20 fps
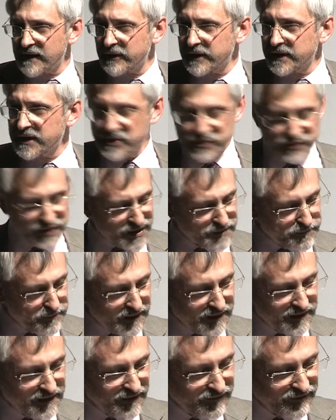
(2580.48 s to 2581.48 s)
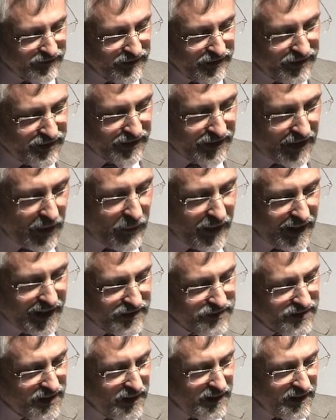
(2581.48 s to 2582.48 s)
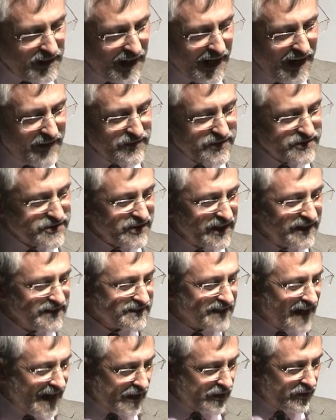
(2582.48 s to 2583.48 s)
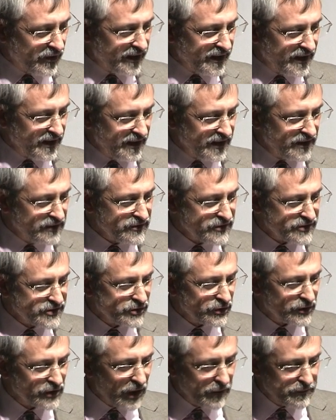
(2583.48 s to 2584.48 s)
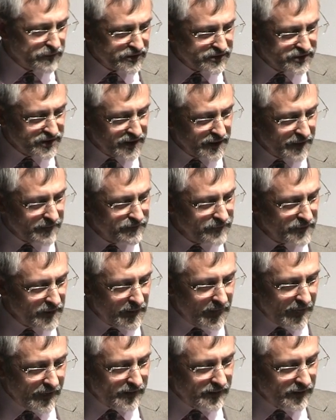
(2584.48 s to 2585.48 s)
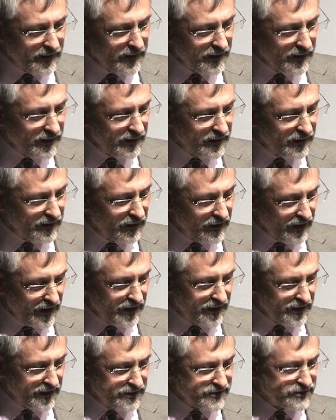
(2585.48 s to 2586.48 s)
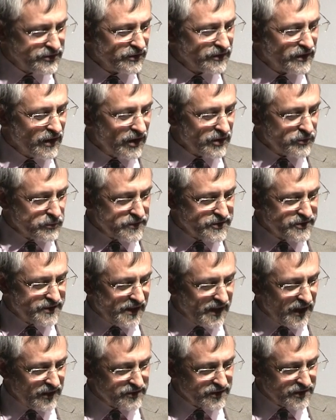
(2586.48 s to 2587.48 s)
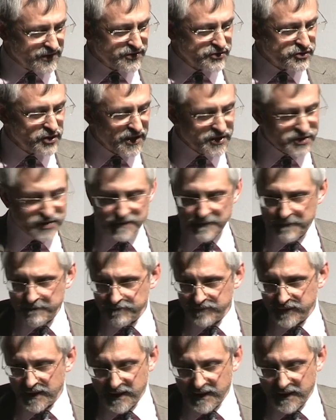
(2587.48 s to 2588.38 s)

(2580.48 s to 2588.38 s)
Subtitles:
Gallery had just been given the go-ahead, and the State Gallery in Stuttgart Museum in Stuttgart was still under construction.